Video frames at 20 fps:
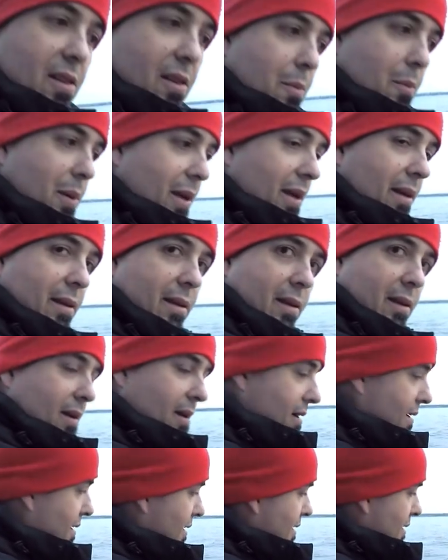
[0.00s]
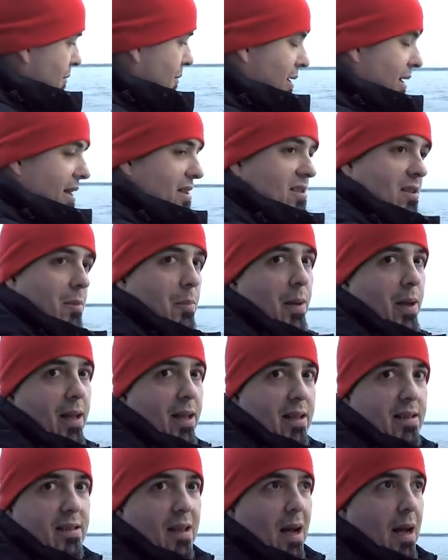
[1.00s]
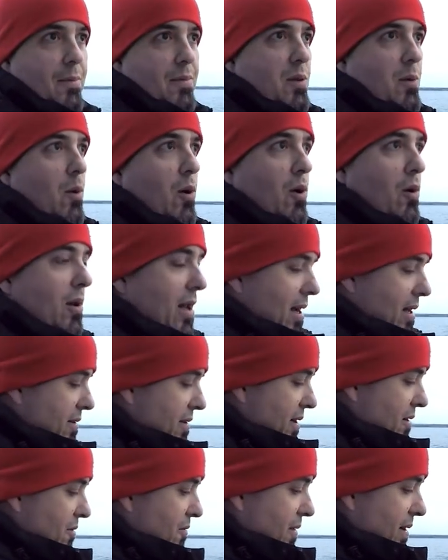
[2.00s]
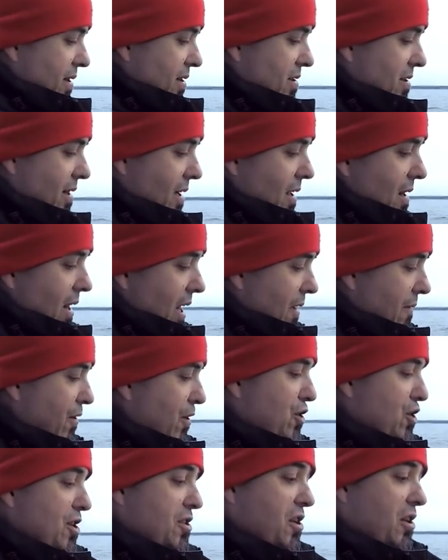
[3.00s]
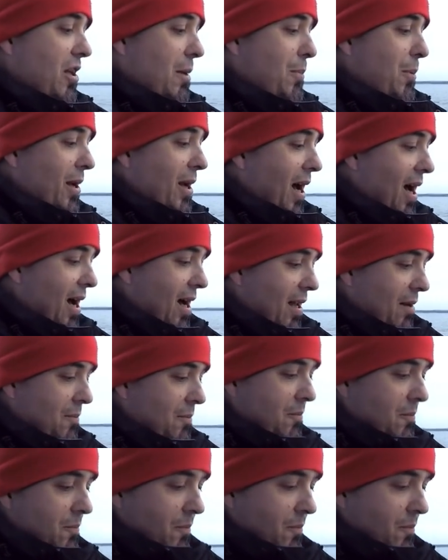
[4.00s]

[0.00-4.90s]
the bead. When it hits the bead, it stops, it won't go down to your fish. If you just clip it on,